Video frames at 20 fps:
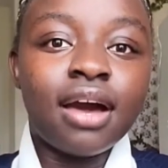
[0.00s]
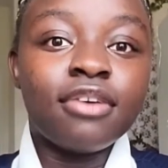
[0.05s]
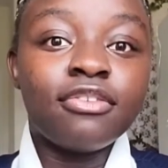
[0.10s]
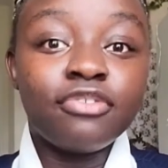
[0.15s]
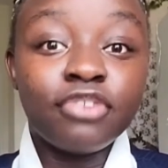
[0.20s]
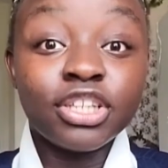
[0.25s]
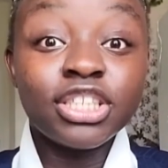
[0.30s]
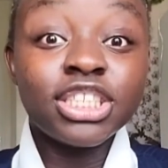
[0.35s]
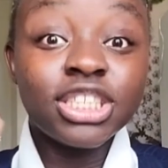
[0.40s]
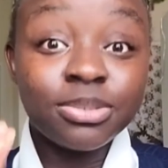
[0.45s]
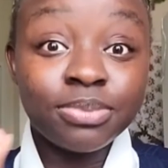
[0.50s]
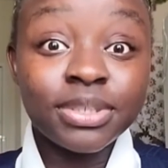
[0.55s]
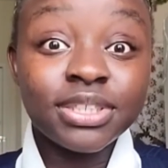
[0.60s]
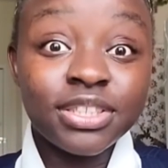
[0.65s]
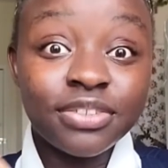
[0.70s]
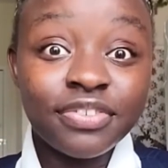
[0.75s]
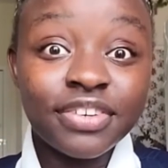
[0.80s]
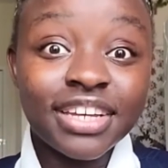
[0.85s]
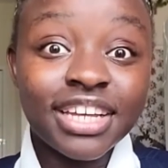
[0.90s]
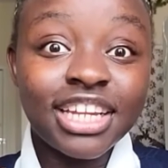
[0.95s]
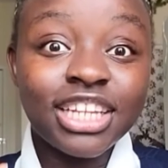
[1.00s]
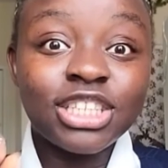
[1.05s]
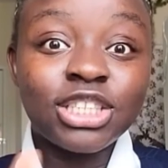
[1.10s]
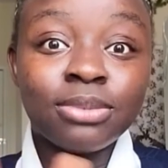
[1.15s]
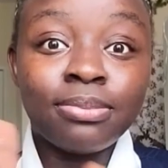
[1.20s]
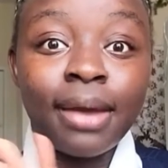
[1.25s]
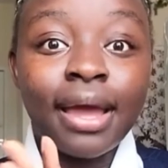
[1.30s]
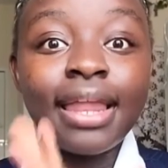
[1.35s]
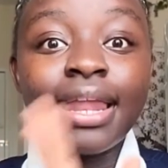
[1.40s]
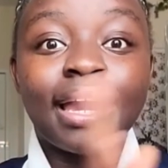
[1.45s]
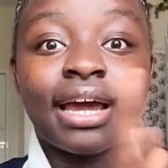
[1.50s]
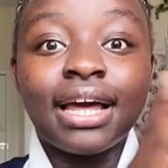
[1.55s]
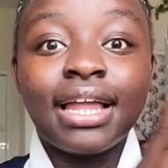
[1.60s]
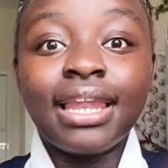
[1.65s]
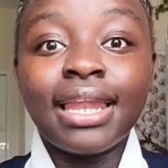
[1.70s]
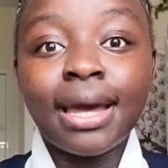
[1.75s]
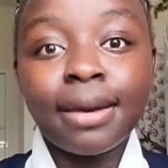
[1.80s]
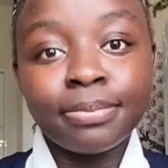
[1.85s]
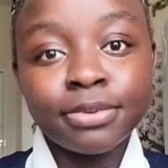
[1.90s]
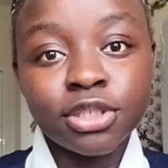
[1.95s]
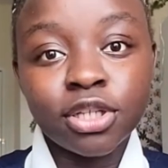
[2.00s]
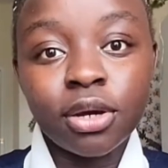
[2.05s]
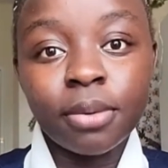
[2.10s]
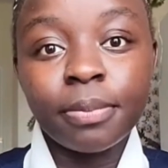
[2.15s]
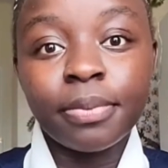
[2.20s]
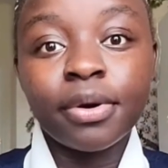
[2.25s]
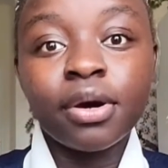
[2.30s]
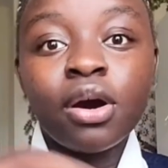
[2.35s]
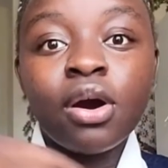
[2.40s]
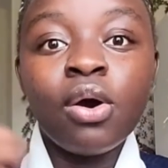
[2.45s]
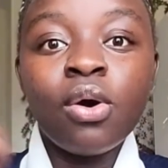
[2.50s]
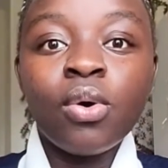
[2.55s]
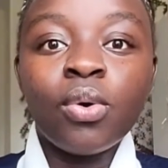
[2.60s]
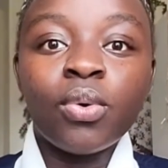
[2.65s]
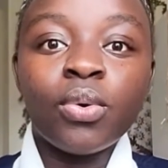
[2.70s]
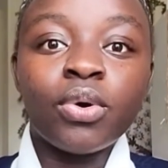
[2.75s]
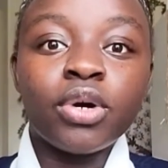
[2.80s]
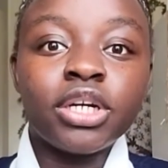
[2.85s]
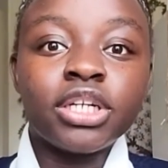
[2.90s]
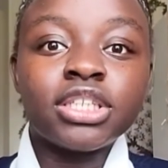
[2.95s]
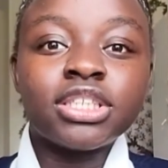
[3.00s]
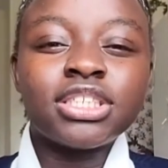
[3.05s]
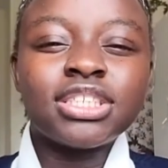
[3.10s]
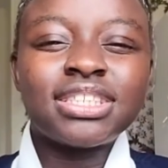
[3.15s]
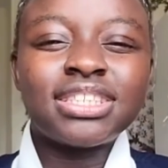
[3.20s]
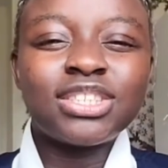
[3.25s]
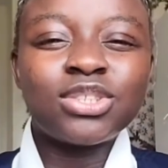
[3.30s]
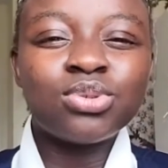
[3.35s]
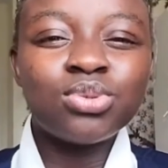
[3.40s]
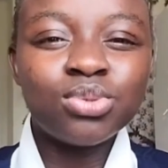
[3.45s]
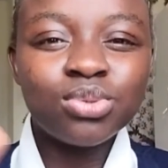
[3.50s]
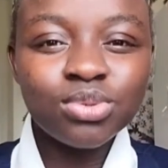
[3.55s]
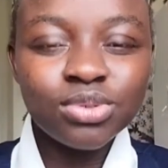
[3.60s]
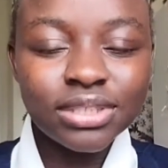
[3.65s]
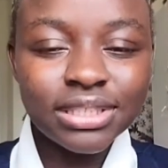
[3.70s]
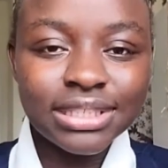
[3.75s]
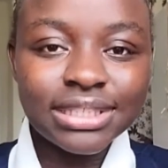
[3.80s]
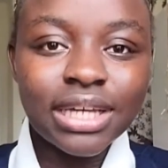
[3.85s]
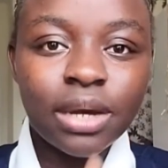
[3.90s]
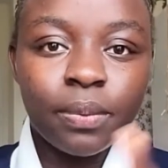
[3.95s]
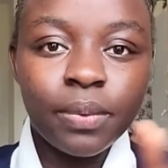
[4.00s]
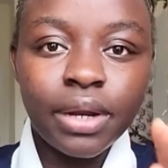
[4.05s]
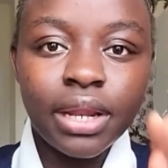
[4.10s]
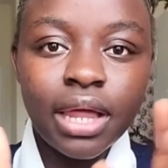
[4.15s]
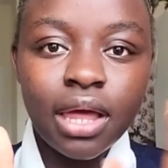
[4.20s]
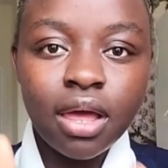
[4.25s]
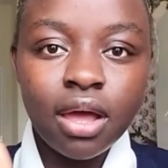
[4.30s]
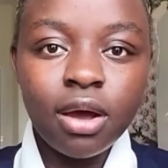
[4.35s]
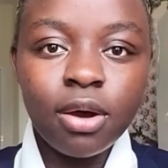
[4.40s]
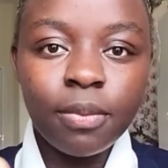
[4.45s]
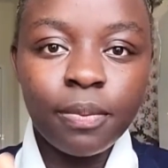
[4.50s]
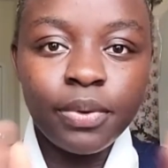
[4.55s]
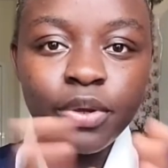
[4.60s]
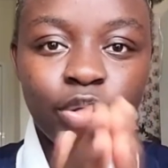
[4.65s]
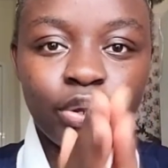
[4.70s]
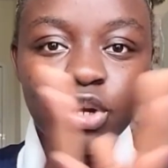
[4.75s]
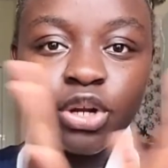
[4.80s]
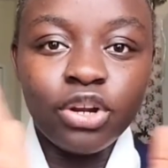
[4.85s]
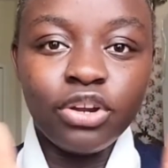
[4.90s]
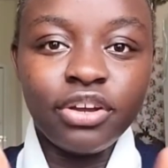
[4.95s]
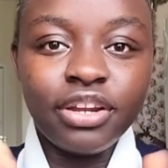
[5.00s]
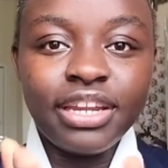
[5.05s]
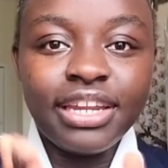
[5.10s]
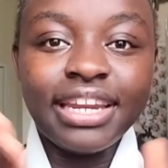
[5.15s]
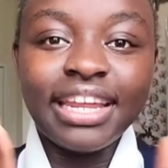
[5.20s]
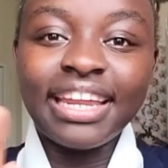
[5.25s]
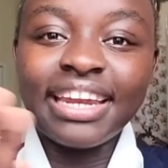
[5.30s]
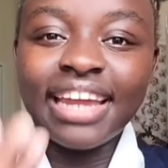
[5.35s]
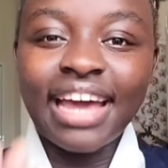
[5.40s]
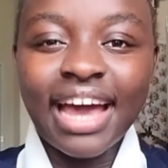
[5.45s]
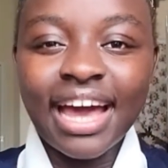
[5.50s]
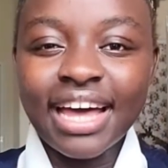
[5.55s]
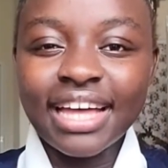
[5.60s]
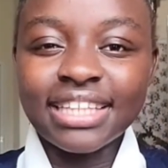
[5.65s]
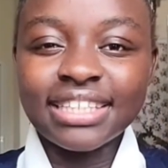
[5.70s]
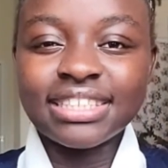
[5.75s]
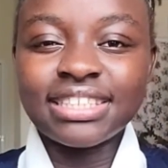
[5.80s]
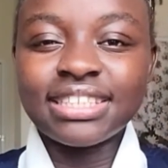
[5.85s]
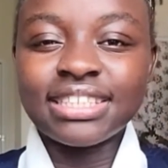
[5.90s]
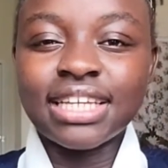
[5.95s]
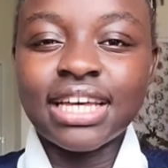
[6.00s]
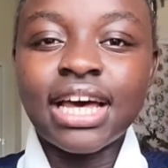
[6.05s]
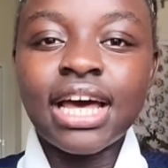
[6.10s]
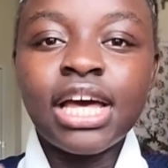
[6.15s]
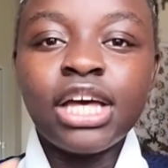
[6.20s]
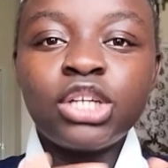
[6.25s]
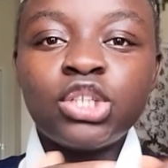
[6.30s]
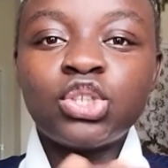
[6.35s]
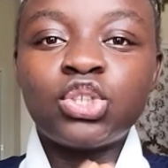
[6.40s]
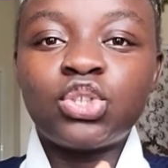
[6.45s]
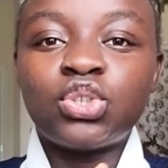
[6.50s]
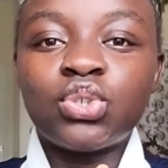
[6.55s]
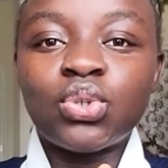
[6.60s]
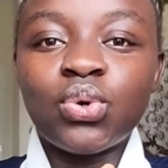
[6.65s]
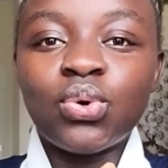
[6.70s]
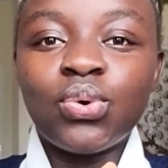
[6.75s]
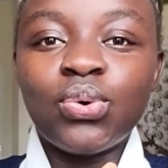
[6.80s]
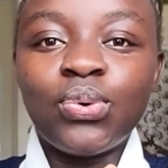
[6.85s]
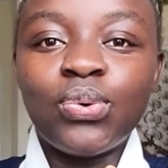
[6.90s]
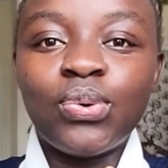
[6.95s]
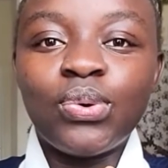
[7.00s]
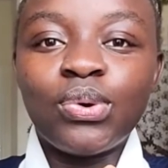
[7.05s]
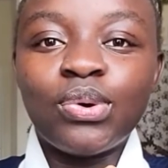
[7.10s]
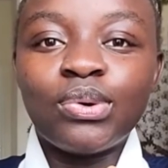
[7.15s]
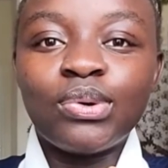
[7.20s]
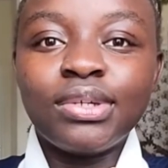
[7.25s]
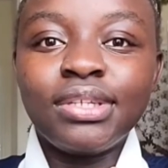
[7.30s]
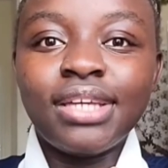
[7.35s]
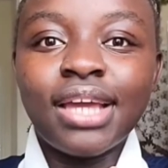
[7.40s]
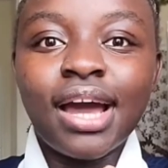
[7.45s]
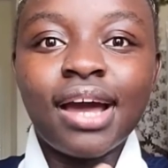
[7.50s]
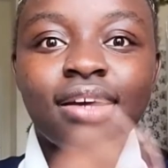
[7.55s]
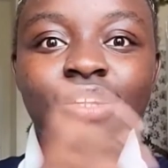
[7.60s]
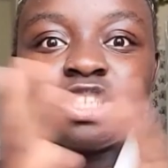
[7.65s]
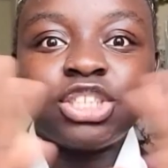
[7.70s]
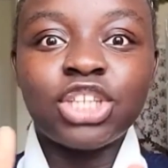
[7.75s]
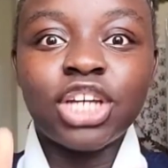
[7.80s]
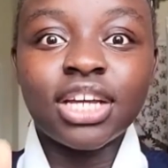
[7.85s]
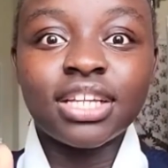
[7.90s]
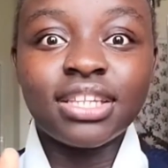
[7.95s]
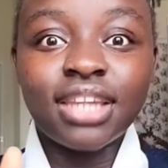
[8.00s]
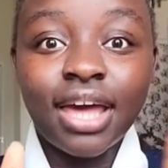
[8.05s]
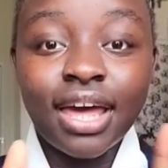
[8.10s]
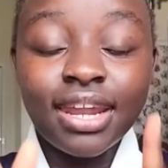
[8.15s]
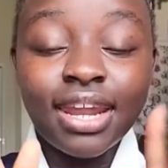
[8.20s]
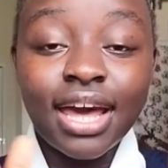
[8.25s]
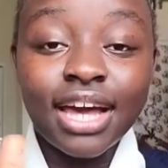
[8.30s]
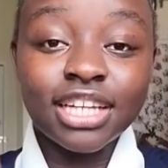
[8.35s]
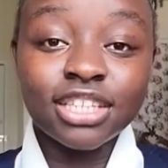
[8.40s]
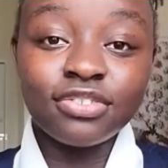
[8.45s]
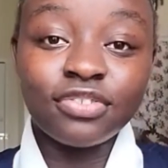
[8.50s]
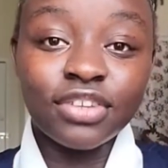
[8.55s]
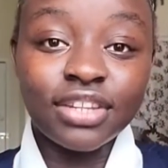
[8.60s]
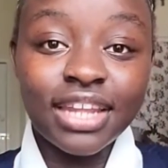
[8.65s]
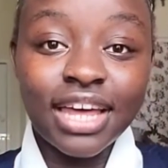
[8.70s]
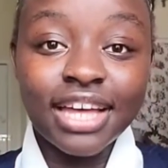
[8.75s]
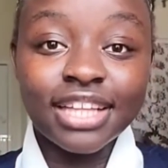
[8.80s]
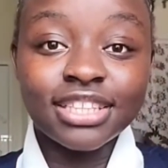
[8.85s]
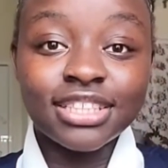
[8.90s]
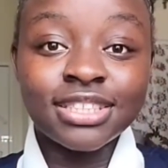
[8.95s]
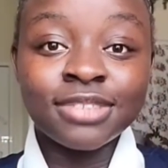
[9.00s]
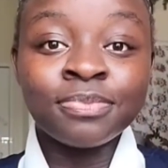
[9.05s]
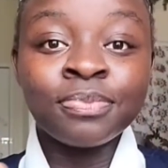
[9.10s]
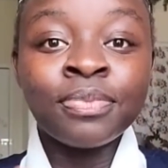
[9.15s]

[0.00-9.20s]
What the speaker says: funding specifically to buy like a laptop or tools that will help your learning enhanced. So yeah, check that, ask for that.